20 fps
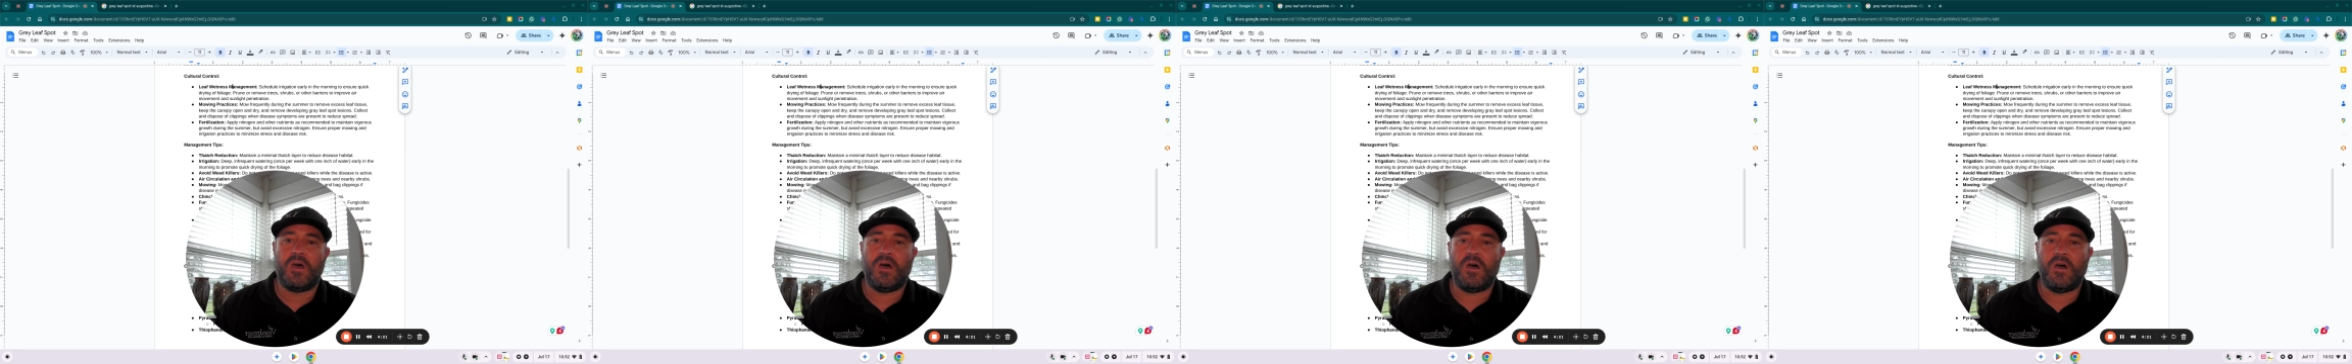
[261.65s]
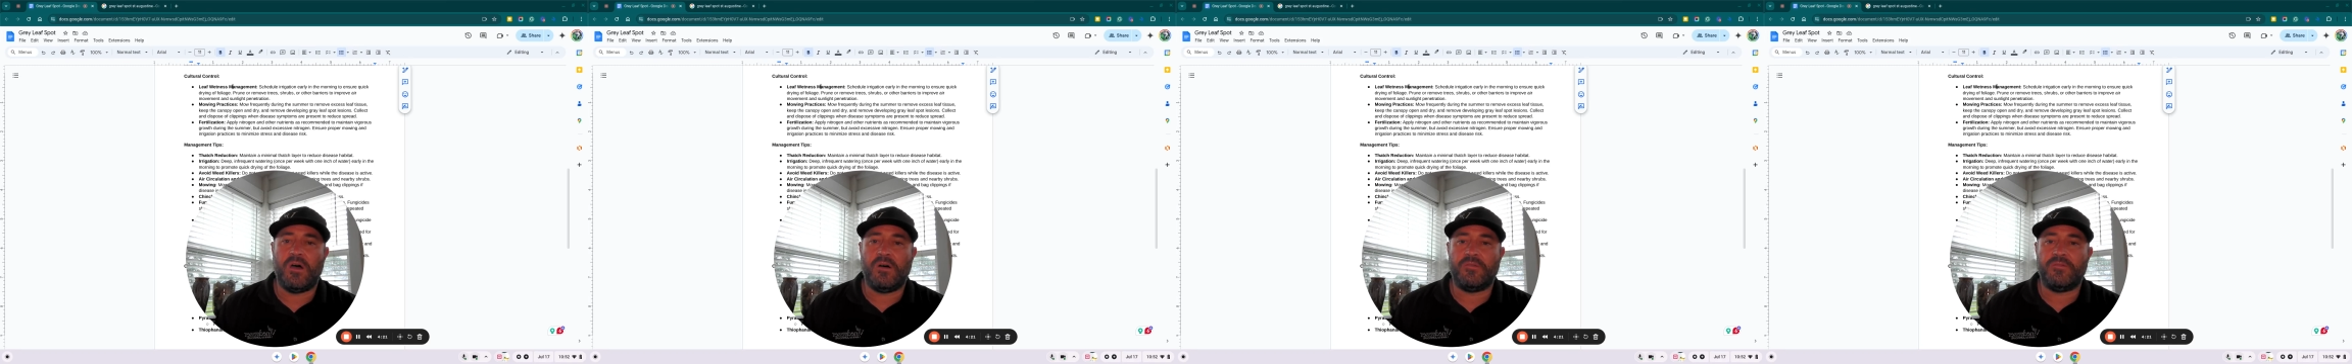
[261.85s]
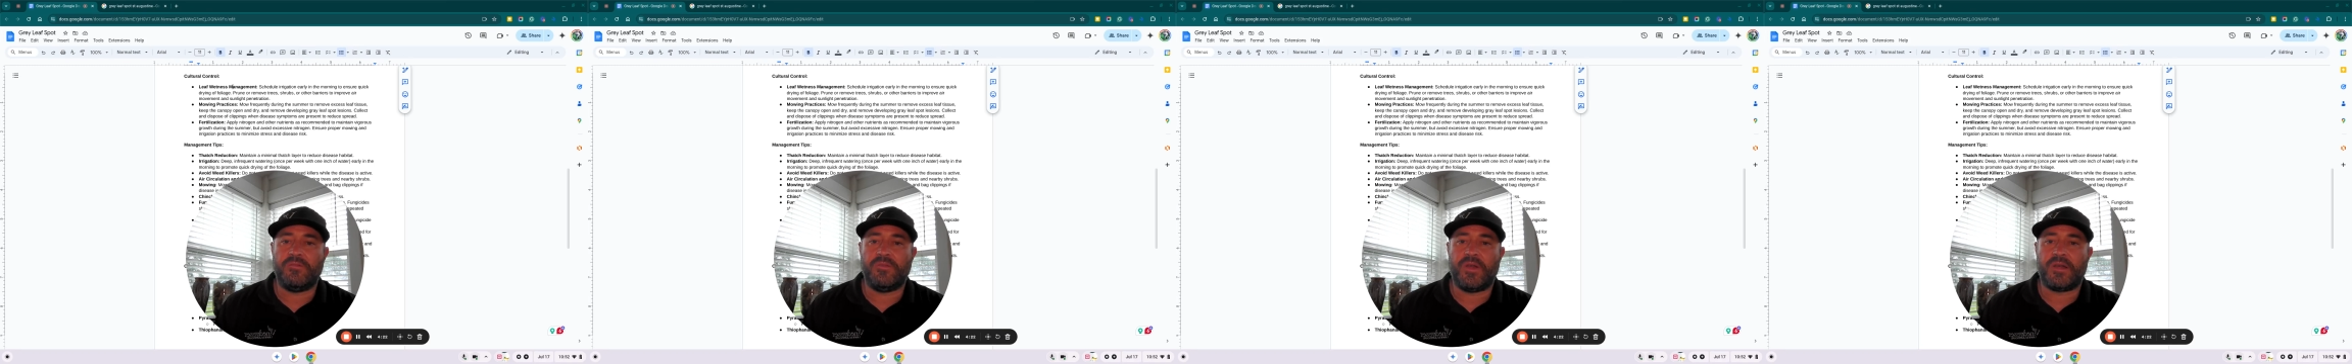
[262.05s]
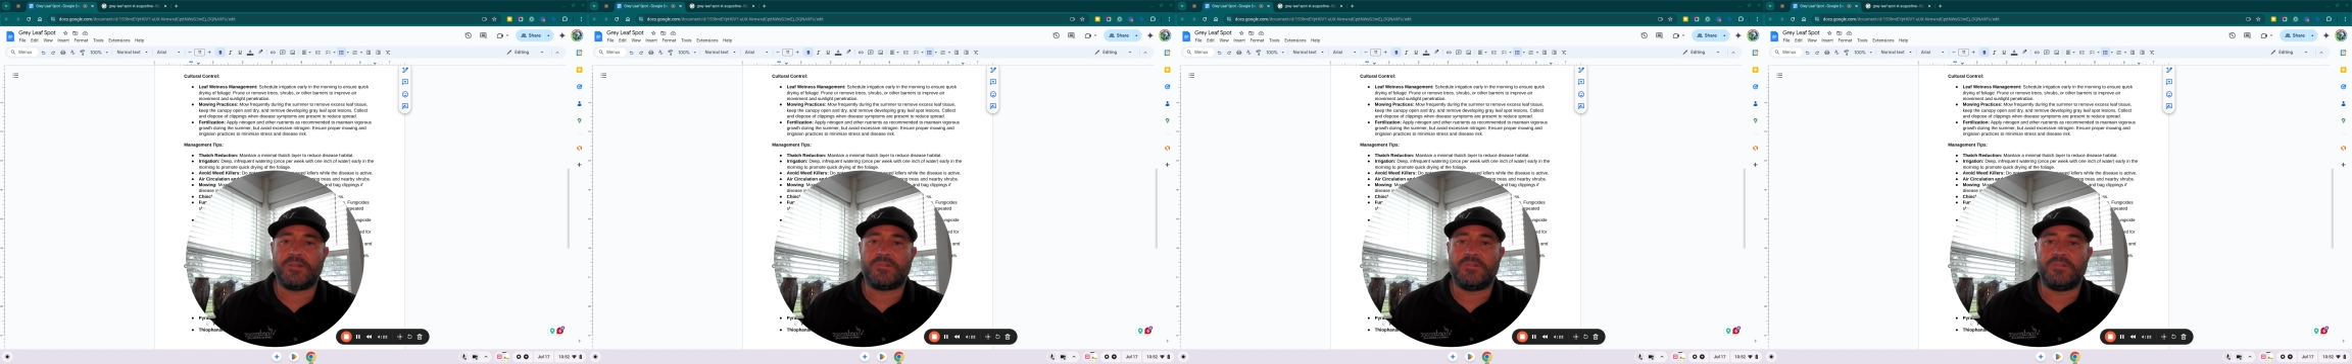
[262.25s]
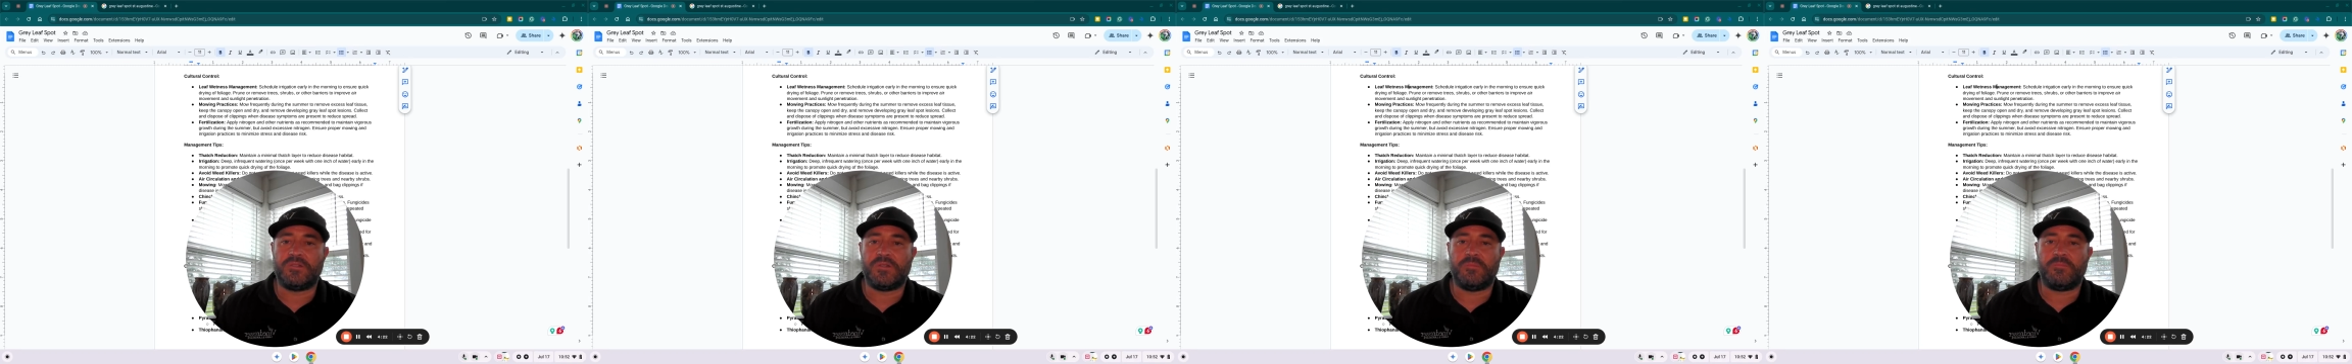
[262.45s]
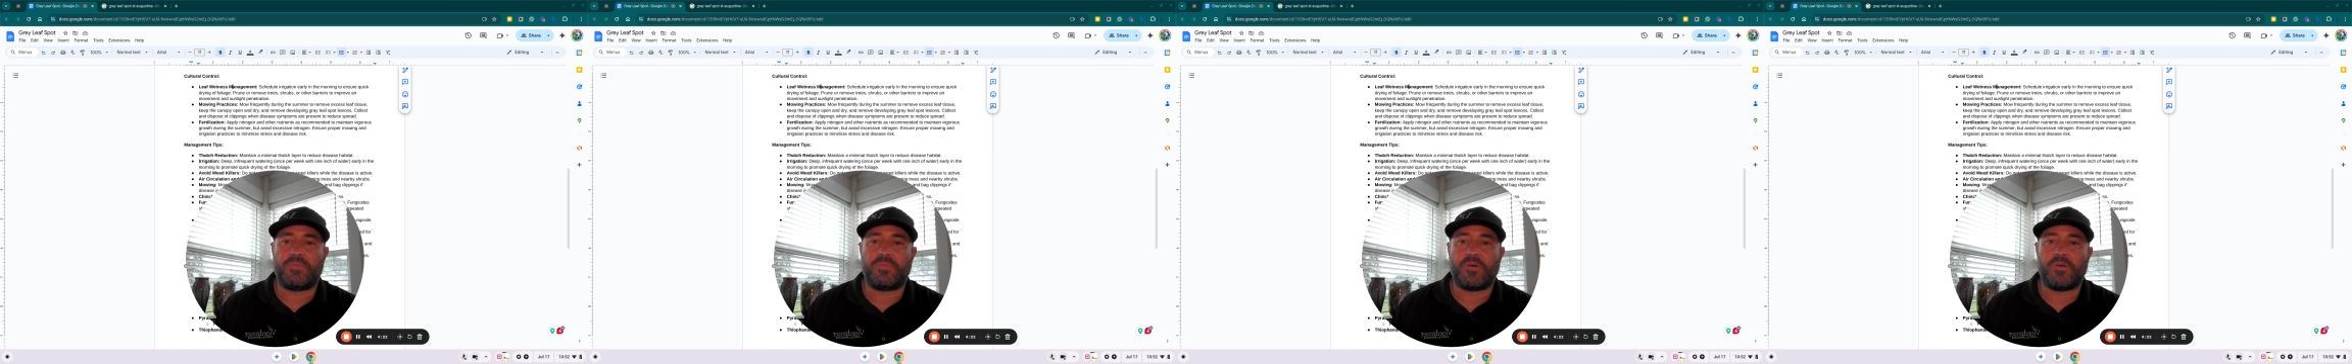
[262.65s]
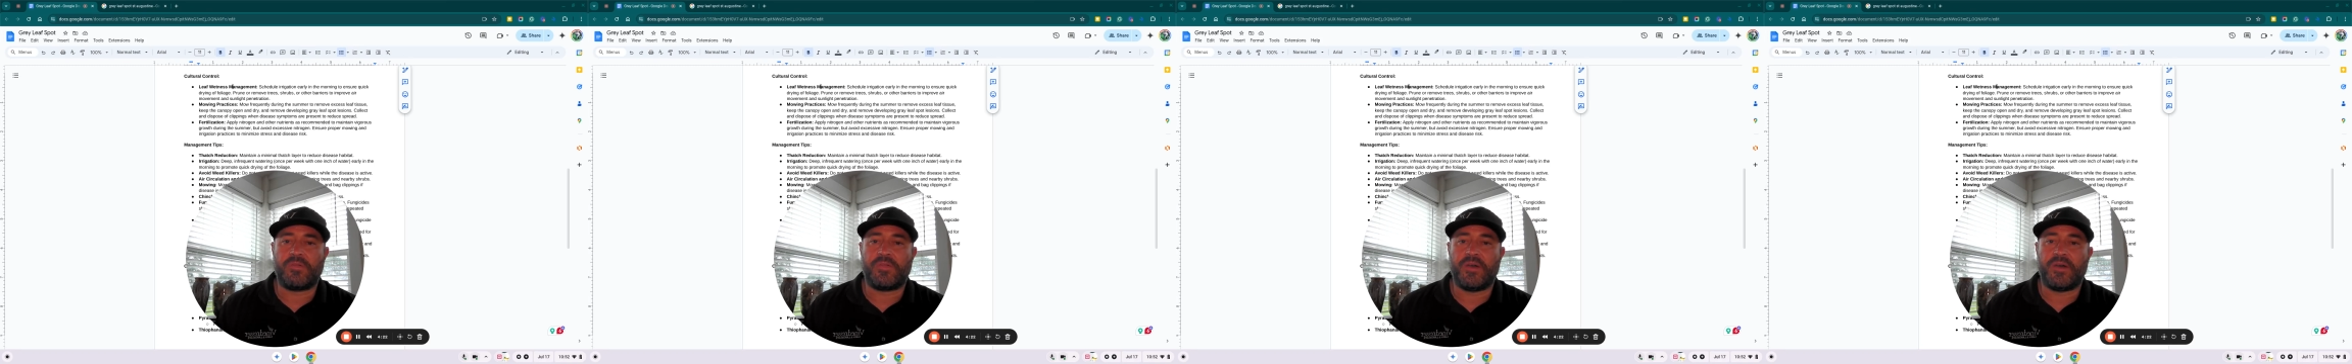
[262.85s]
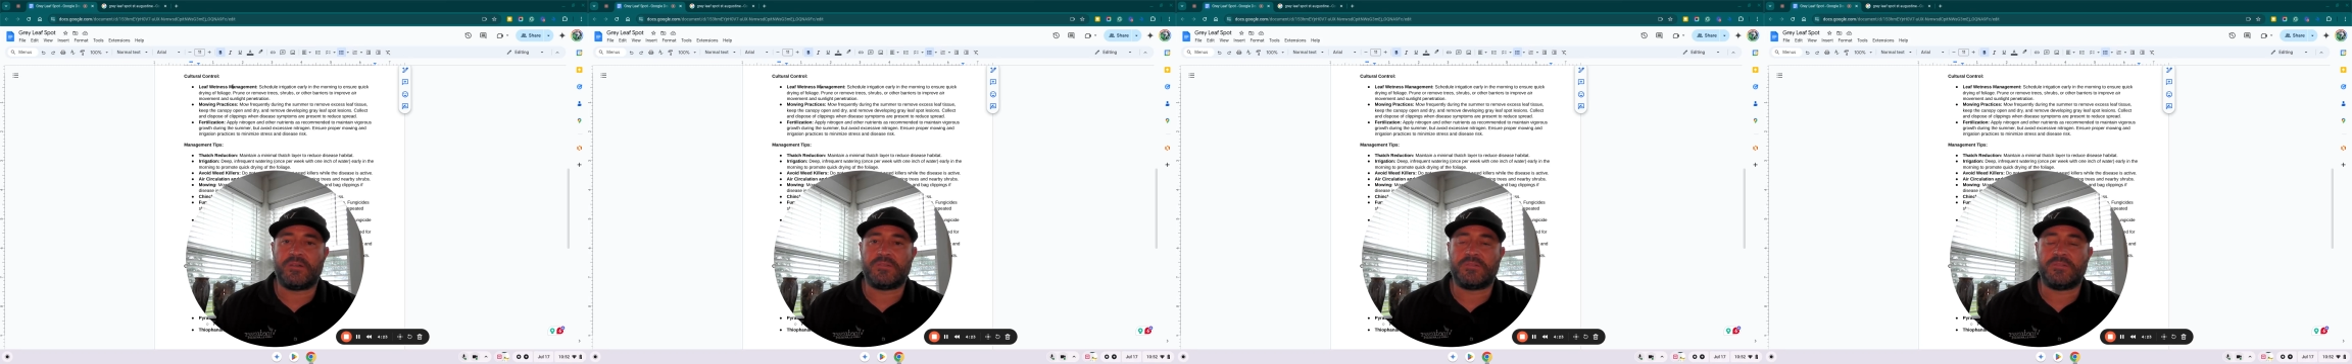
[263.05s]
of nitrogen per
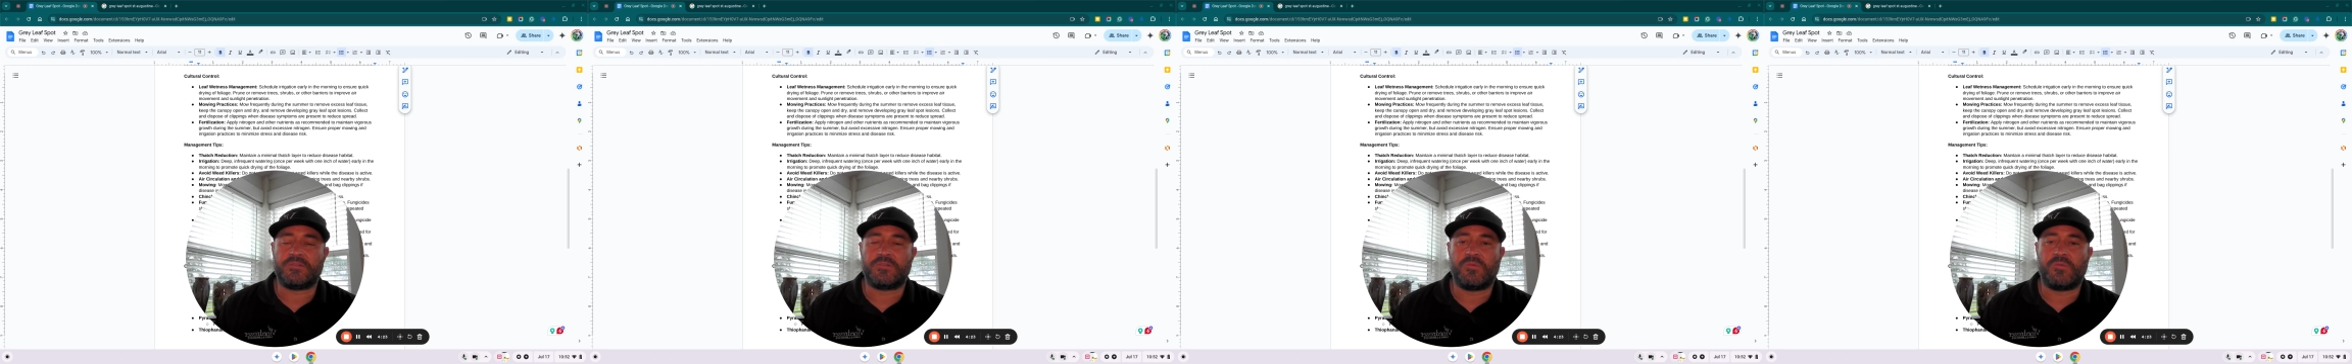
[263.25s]
1,000